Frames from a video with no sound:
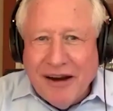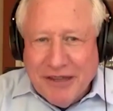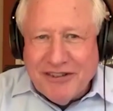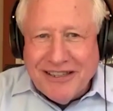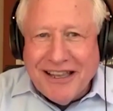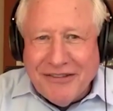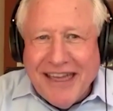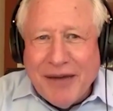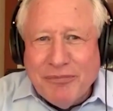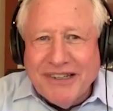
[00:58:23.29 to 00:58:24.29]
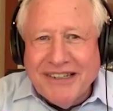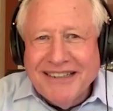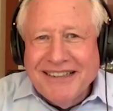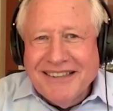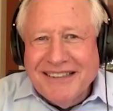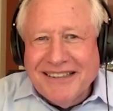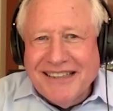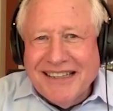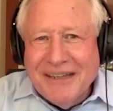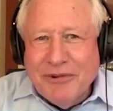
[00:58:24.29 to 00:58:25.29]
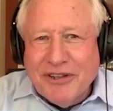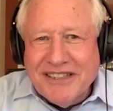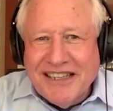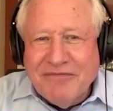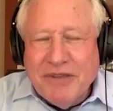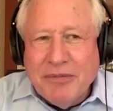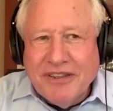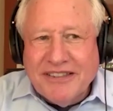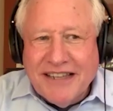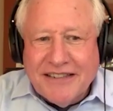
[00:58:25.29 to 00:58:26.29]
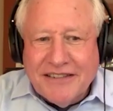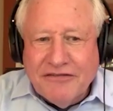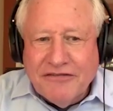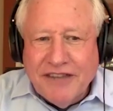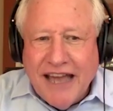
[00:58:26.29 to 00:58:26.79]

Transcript: I mean, there's a lot of that, but that he wants to give people a sense of